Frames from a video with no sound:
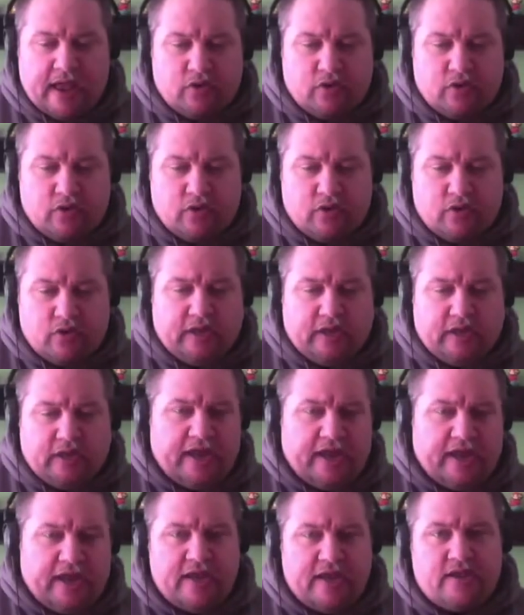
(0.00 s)

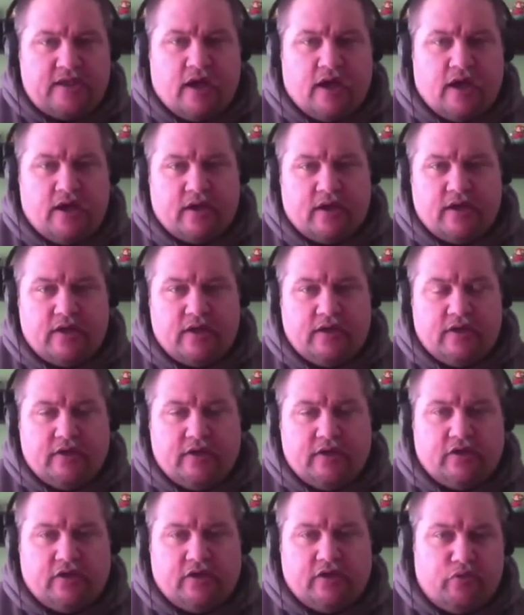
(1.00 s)
Carly and Doug,
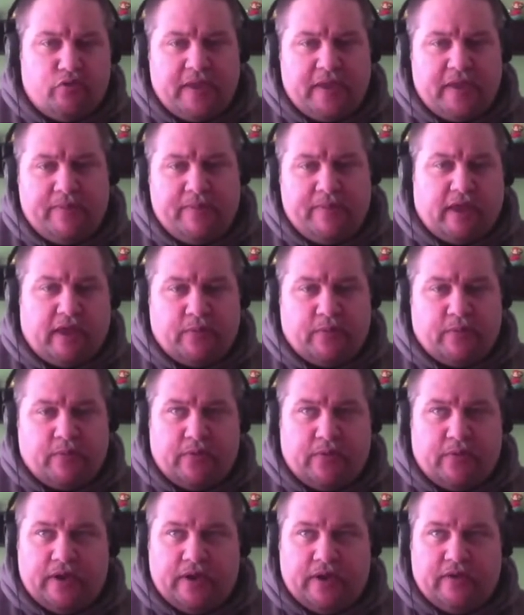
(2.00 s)
the 2 people, like when
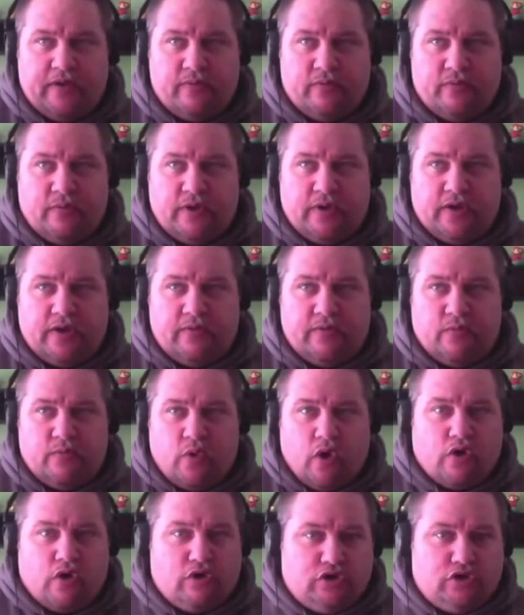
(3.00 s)
the
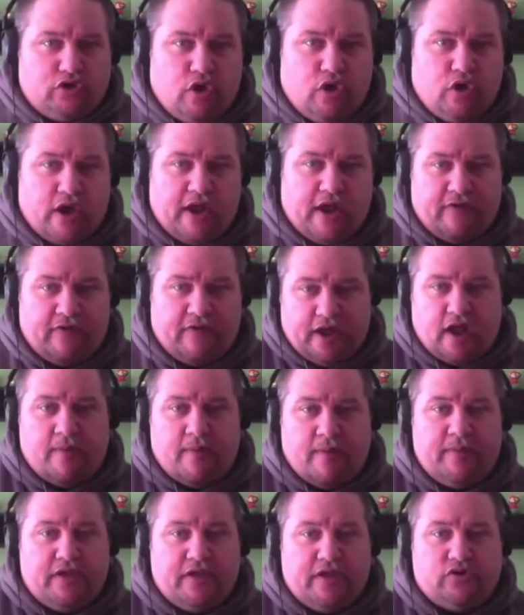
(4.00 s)
walkers are all getting ready to
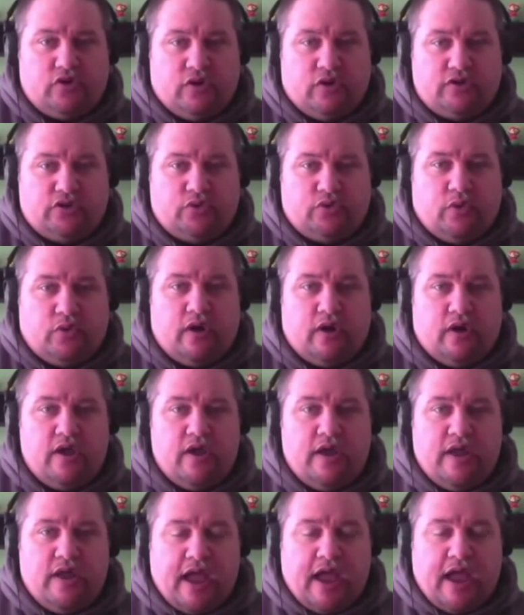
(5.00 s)
come into the drugstore,
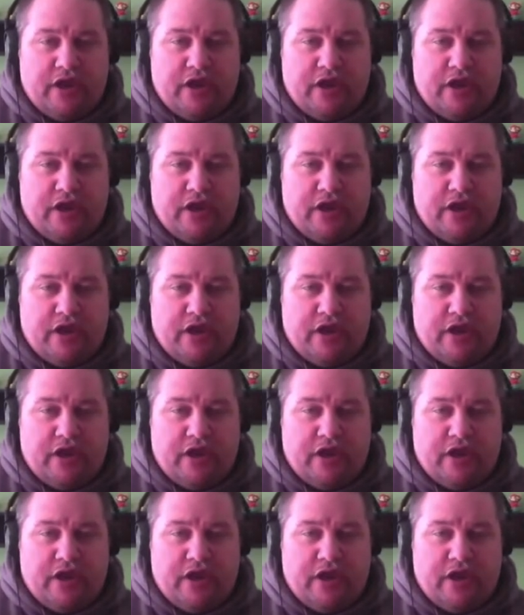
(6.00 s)
and